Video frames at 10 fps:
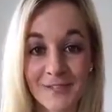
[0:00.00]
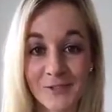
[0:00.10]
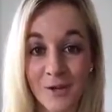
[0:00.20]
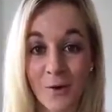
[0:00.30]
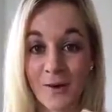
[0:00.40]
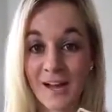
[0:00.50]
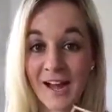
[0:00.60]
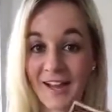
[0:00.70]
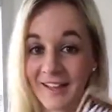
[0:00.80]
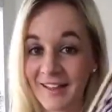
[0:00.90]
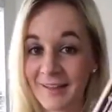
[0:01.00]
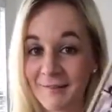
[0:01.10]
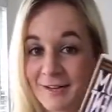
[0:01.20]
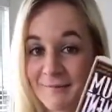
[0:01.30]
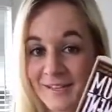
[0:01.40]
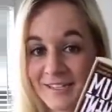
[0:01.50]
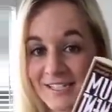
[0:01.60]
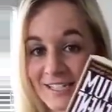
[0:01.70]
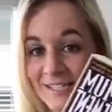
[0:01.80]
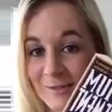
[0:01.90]
So I highly recommend
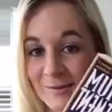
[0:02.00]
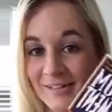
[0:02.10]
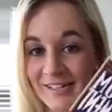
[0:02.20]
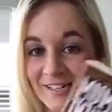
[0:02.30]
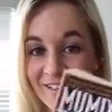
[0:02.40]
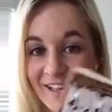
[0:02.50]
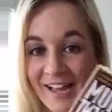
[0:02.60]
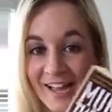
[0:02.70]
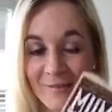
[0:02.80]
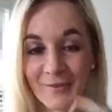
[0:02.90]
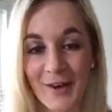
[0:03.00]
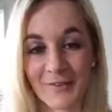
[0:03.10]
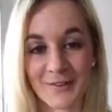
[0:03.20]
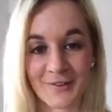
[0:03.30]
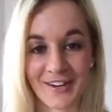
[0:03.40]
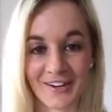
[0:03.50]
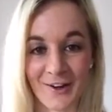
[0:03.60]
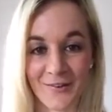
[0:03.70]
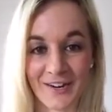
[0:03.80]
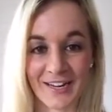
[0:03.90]
this one if you haven't read it
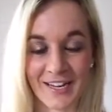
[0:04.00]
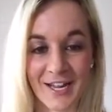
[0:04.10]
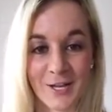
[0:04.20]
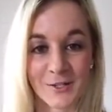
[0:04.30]
already.